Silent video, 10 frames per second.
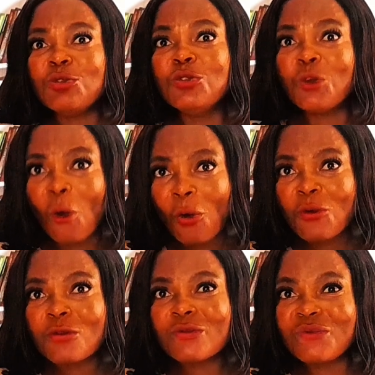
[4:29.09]

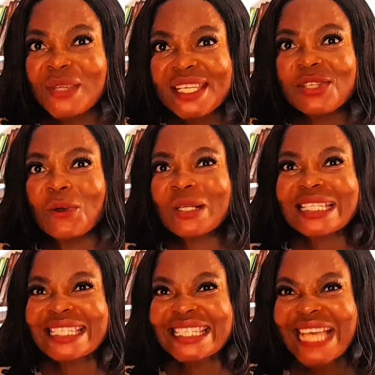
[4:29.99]
Your
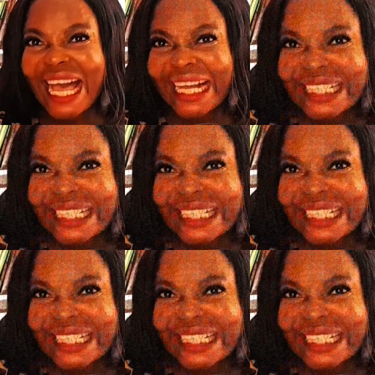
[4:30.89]
video tag.